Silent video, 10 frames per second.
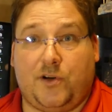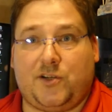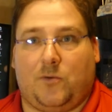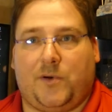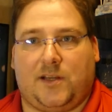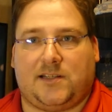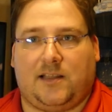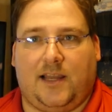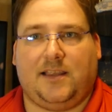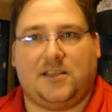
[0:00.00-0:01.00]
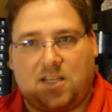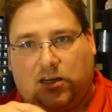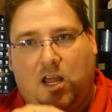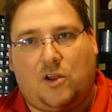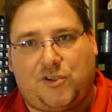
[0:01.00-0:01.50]
printer because I like the
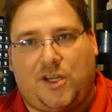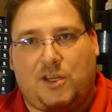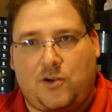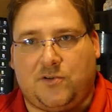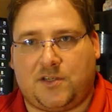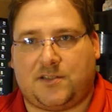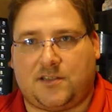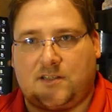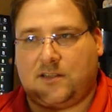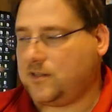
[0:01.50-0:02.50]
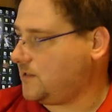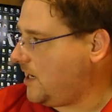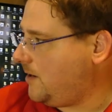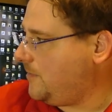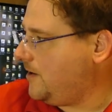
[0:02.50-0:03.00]
technology. It uses the
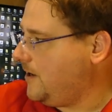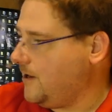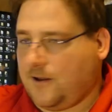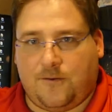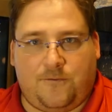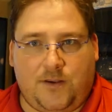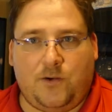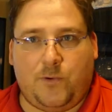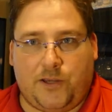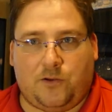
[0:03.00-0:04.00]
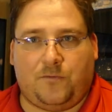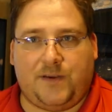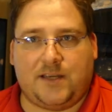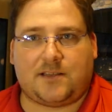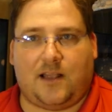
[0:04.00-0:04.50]
same V-wheel,
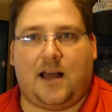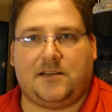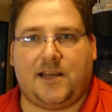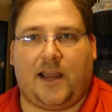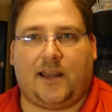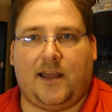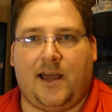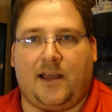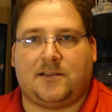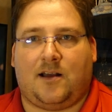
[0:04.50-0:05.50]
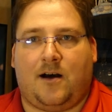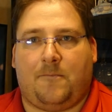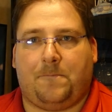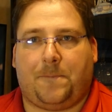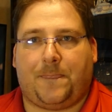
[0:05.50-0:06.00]
V-slot tech as um,